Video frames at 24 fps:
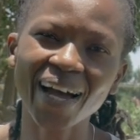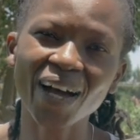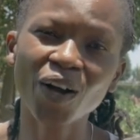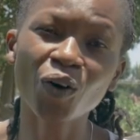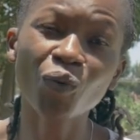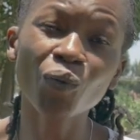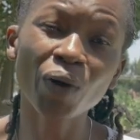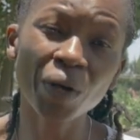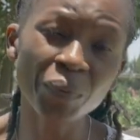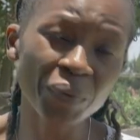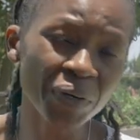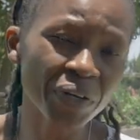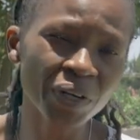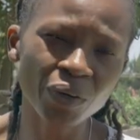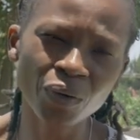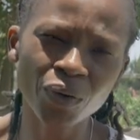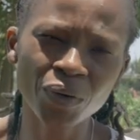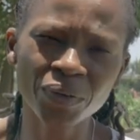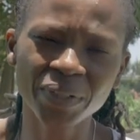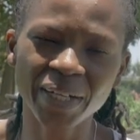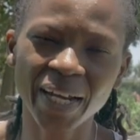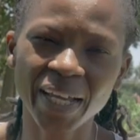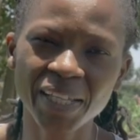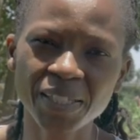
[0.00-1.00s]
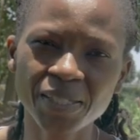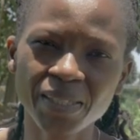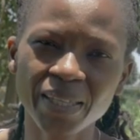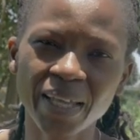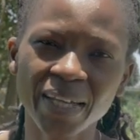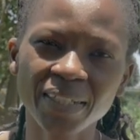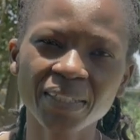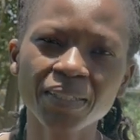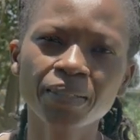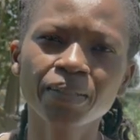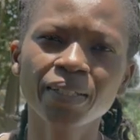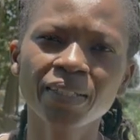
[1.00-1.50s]
Where we recognize
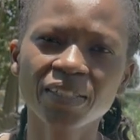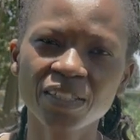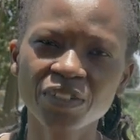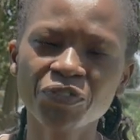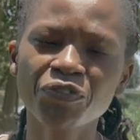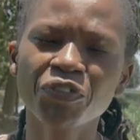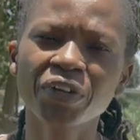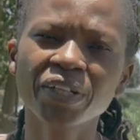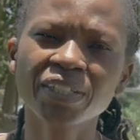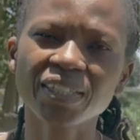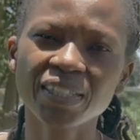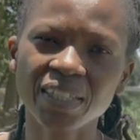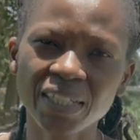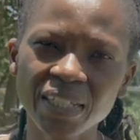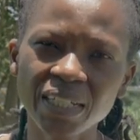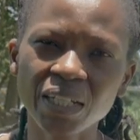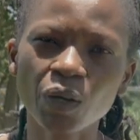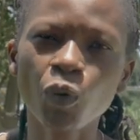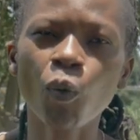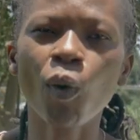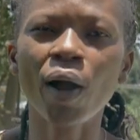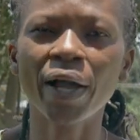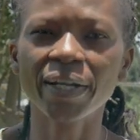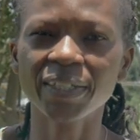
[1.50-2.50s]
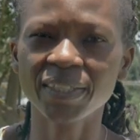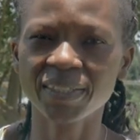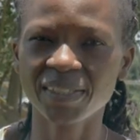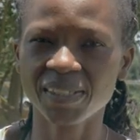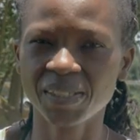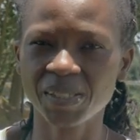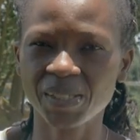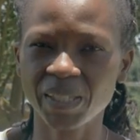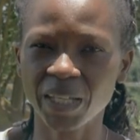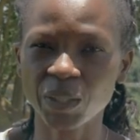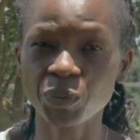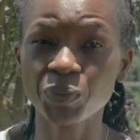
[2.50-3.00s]
that the different
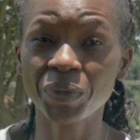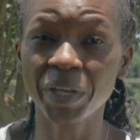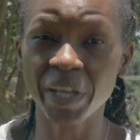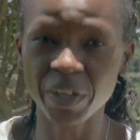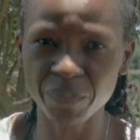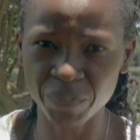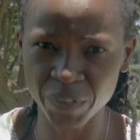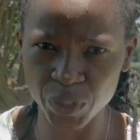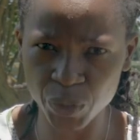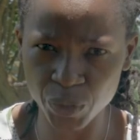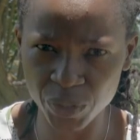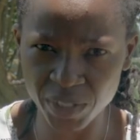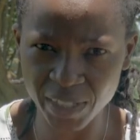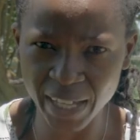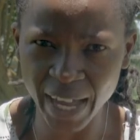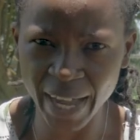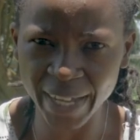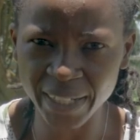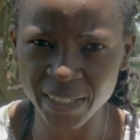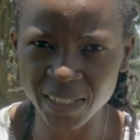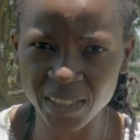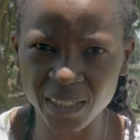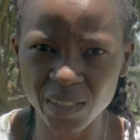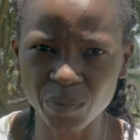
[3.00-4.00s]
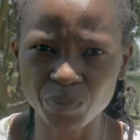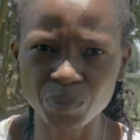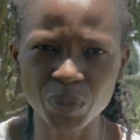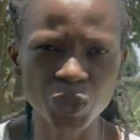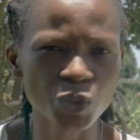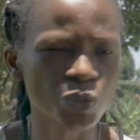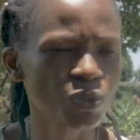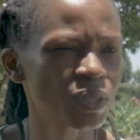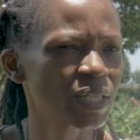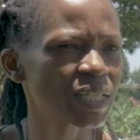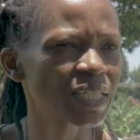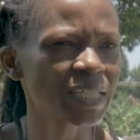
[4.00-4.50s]
inequalities that we have in society
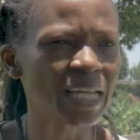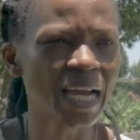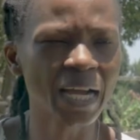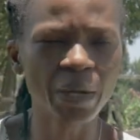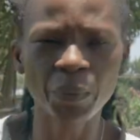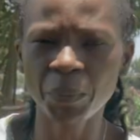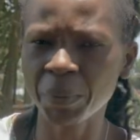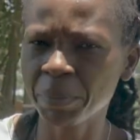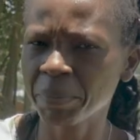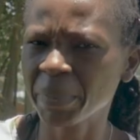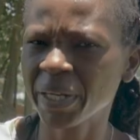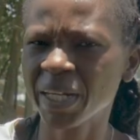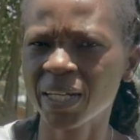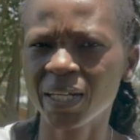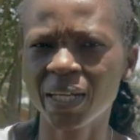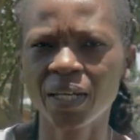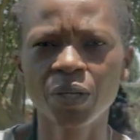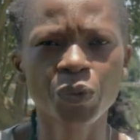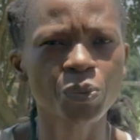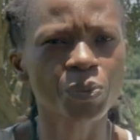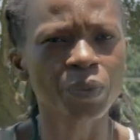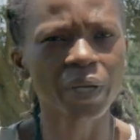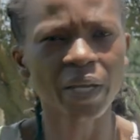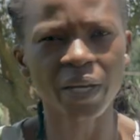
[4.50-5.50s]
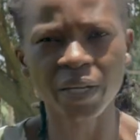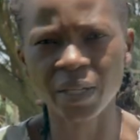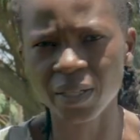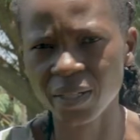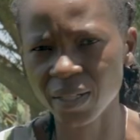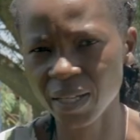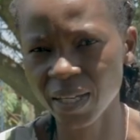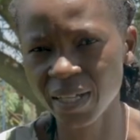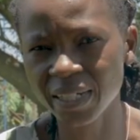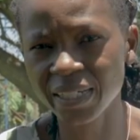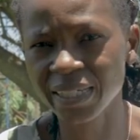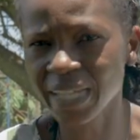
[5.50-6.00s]
between young women
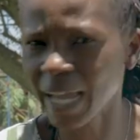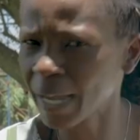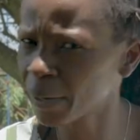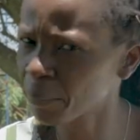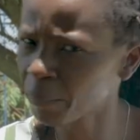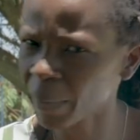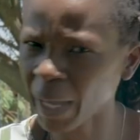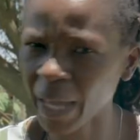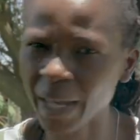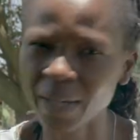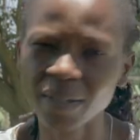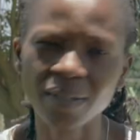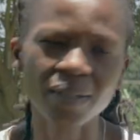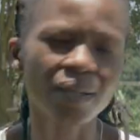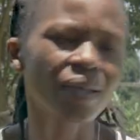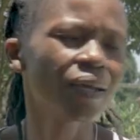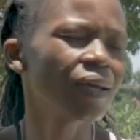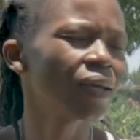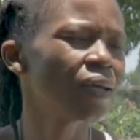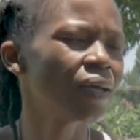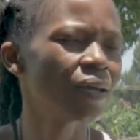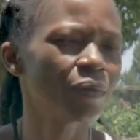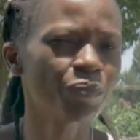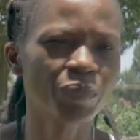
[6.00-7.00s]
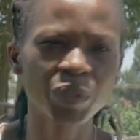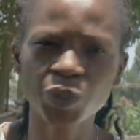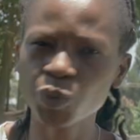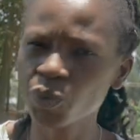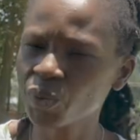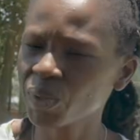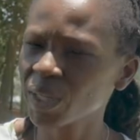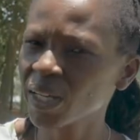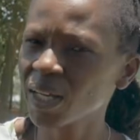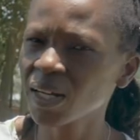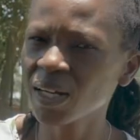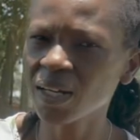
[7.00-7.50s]
and young men,
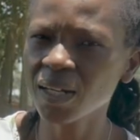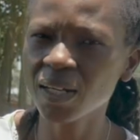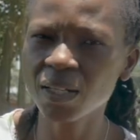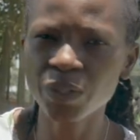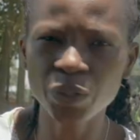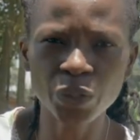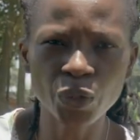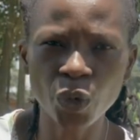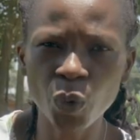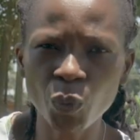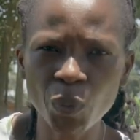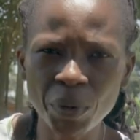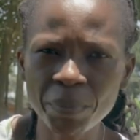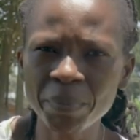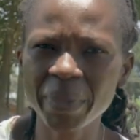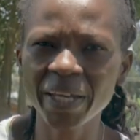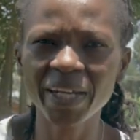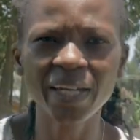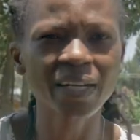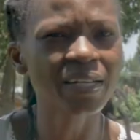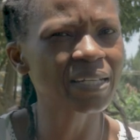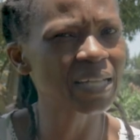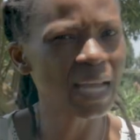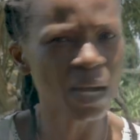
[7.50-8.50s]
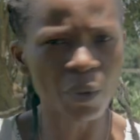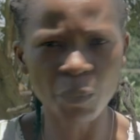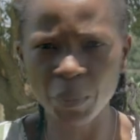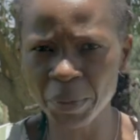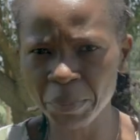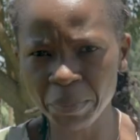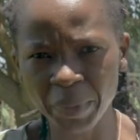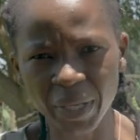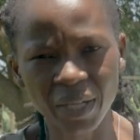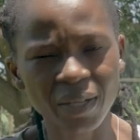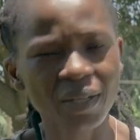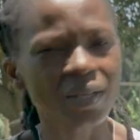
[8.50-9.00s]
between, you know, women and young
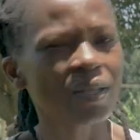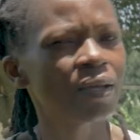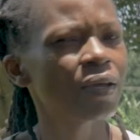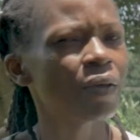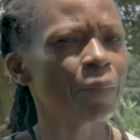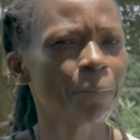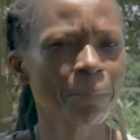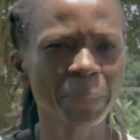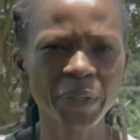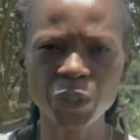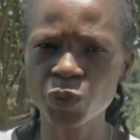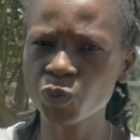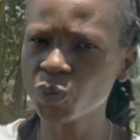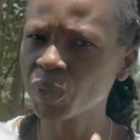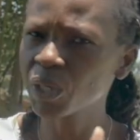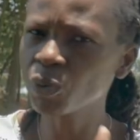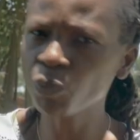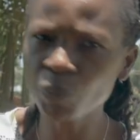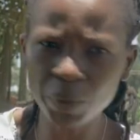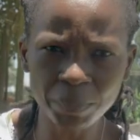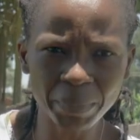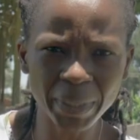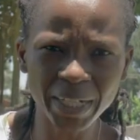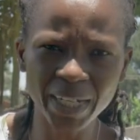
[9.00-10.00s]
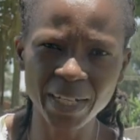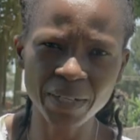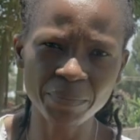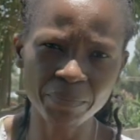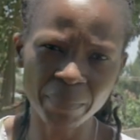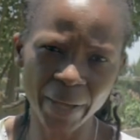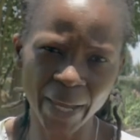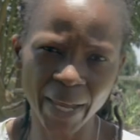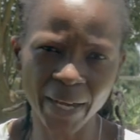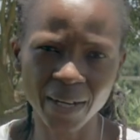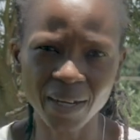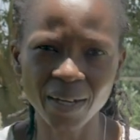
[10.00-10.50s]
women, between women and
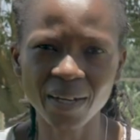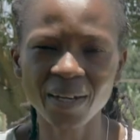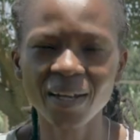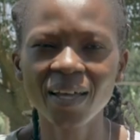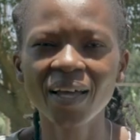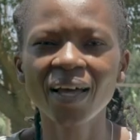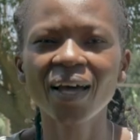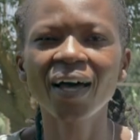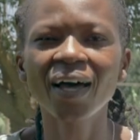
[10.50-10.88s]
men,